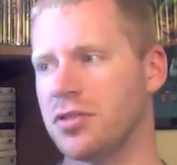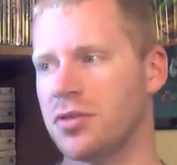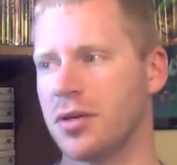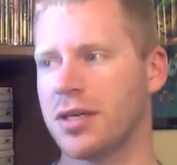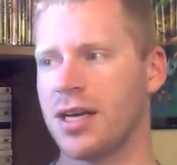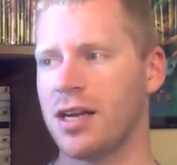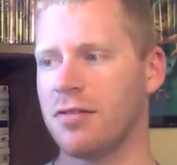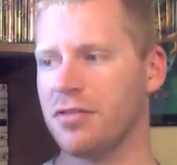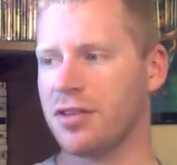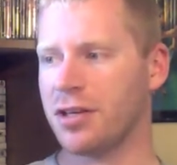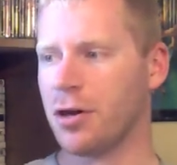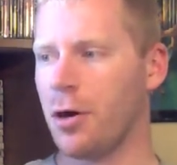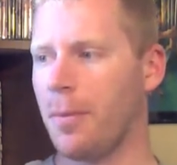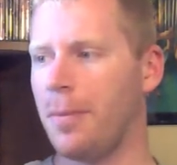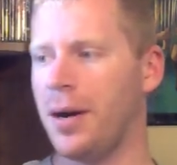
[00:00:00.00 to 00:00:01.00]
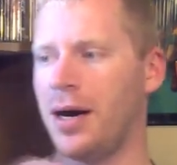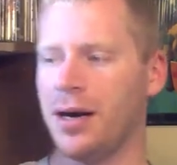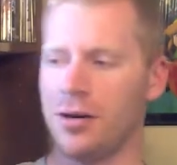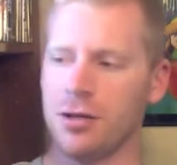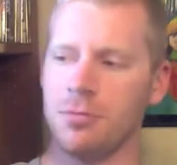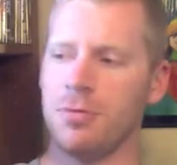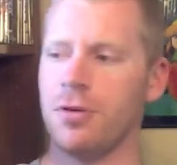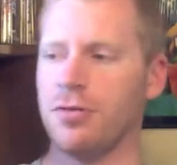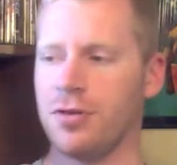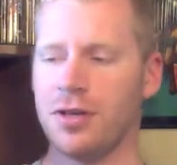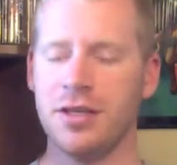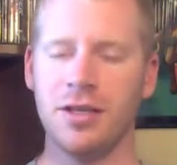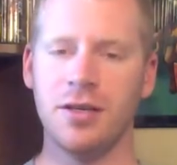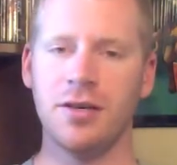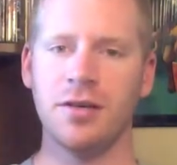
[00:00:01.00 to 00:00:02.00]
So I got everything all piled up over
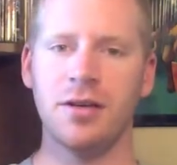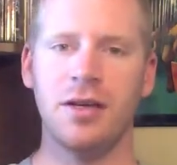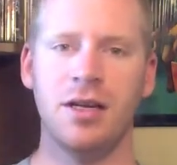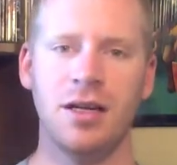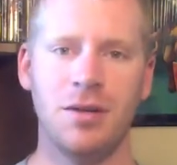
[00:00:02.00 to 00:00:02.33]
here.